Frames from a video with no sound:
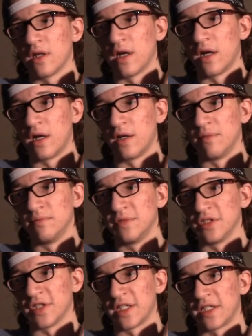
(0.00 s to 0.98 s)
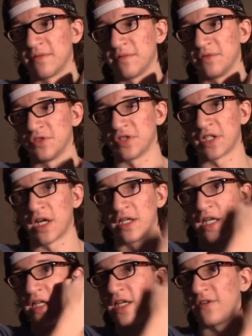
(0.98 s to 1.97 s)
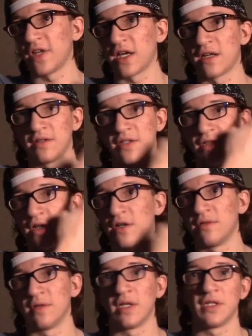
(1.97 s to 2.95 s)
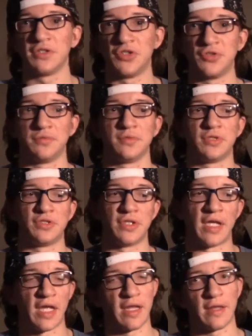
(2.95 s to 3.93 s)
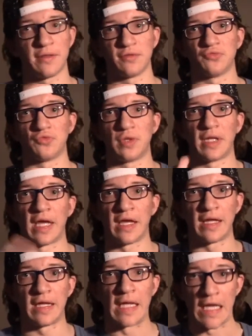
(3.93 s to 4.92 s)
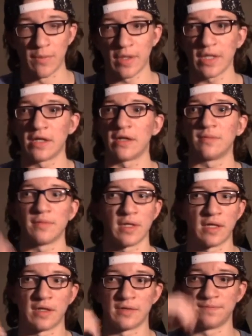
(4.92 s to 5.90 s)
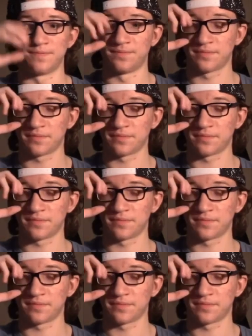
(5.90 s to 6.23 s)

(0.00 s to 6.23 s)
um, just like, just like on any of that, you know, hit, hit, hit me up, um,